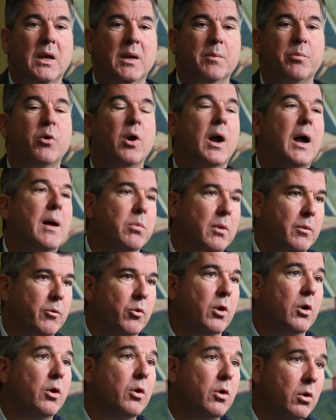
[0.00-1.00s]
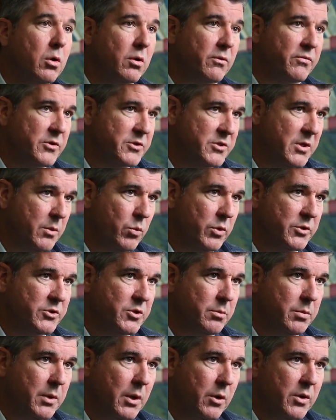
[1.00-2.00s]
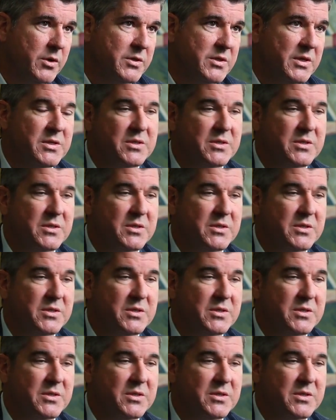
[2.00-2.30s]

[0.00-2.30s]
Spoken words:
problem or a hurdle for some whistleblowers